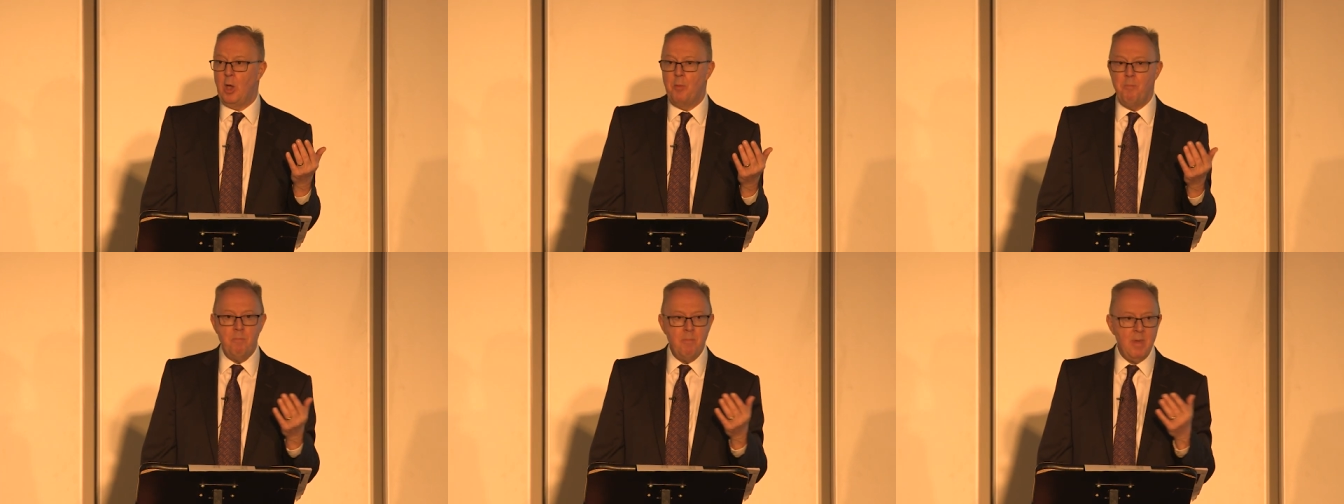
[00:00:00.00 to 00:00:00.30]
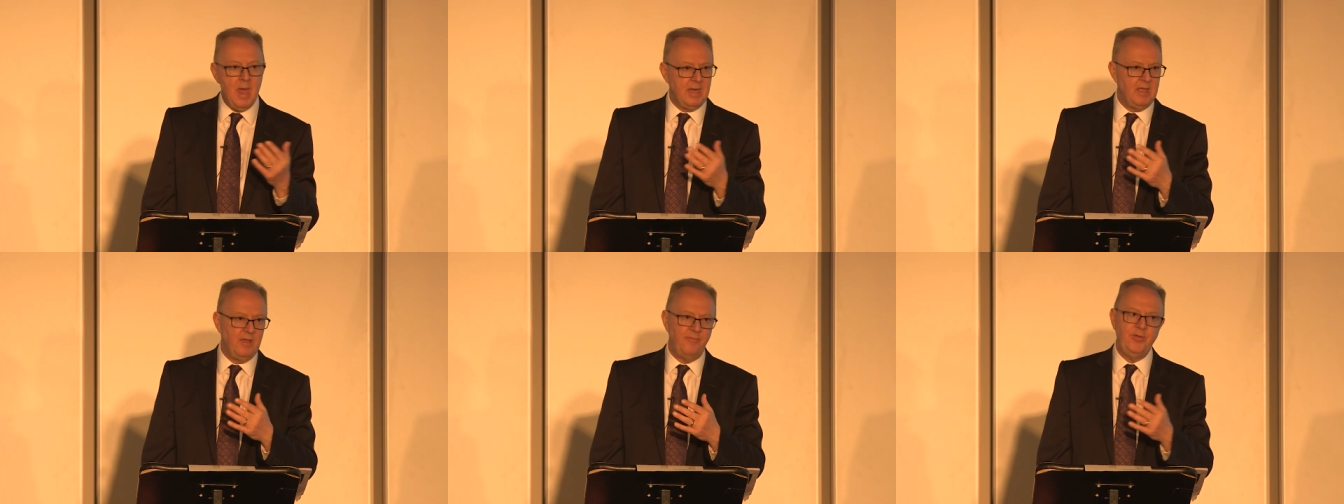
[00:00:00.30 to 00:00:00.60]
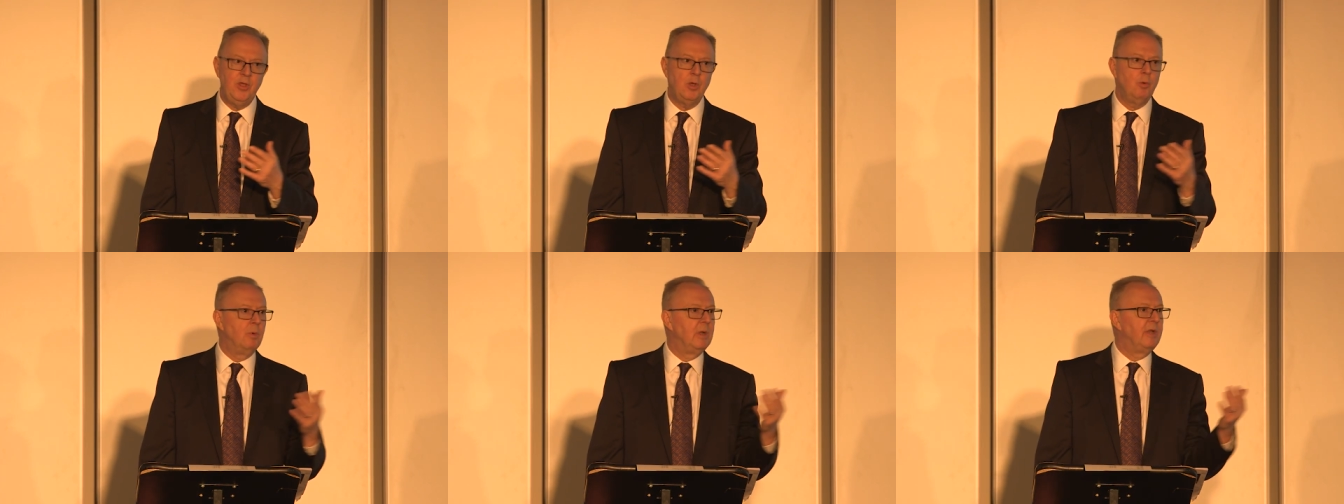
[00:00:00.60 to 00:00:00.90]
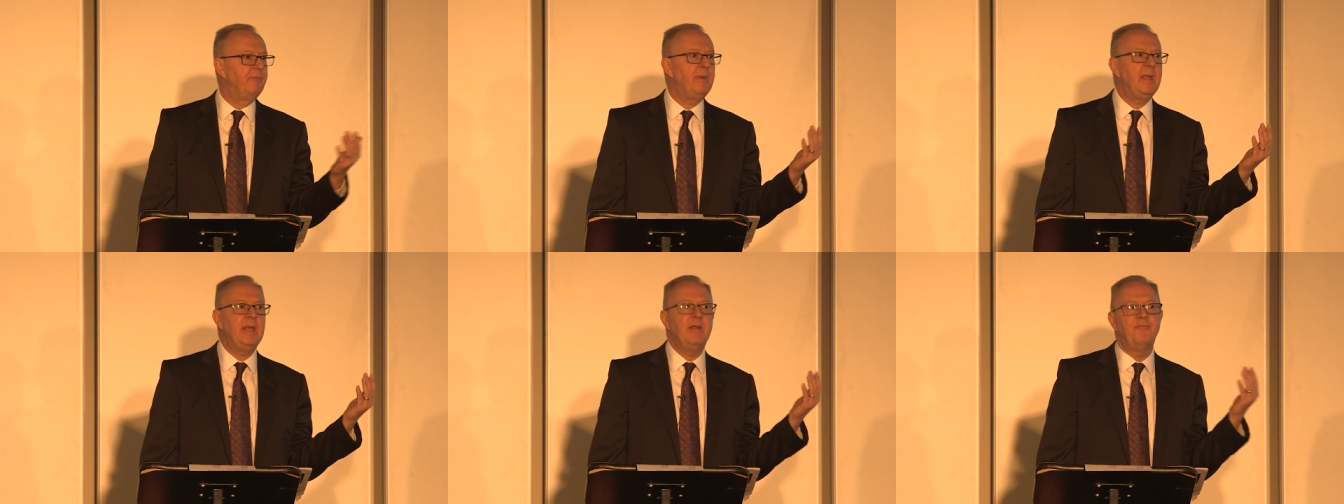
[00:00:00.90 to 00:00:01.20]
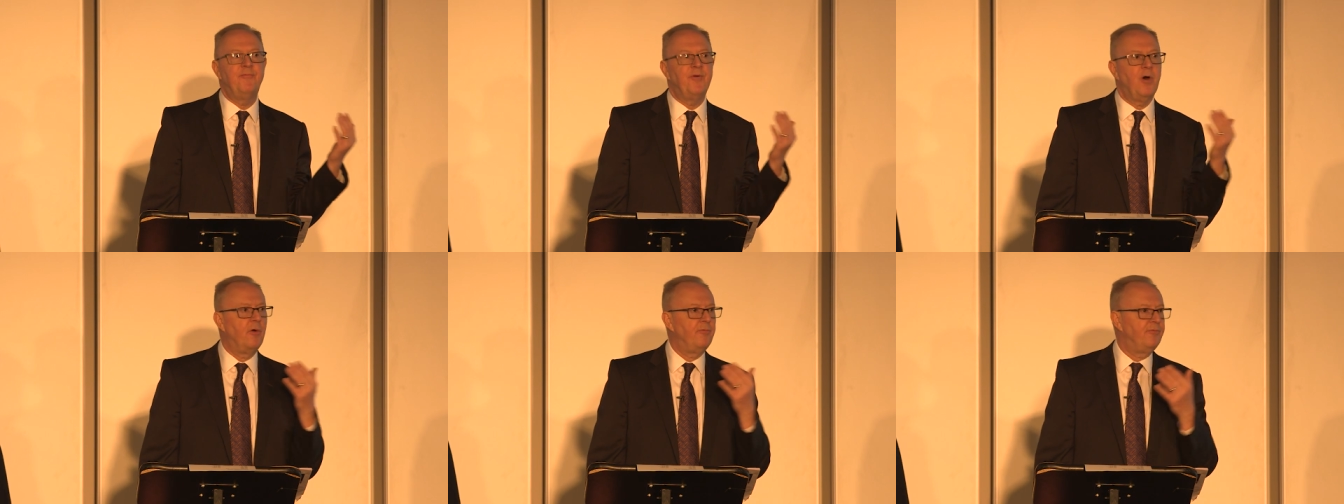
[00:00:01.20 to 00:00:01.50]
and many of you will have been
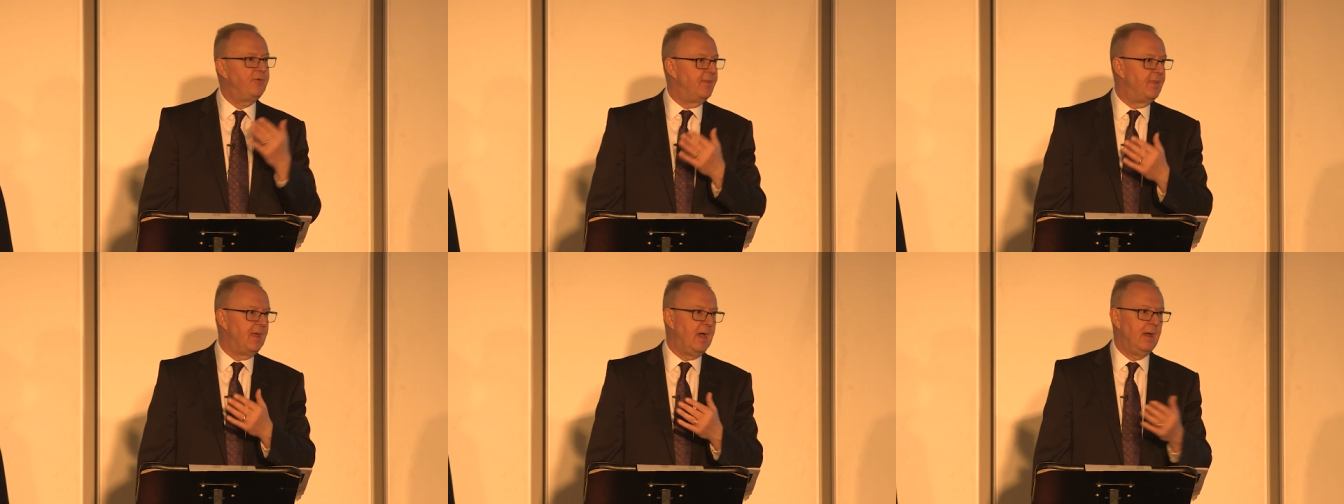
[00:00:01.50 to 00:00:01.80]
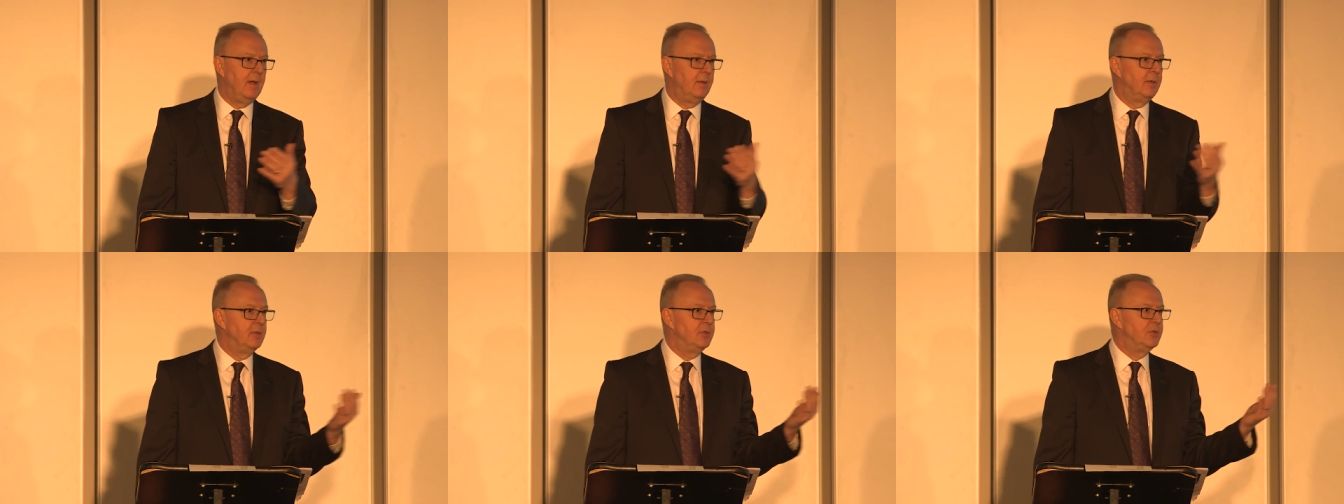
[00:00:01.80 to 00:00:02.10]
involved in that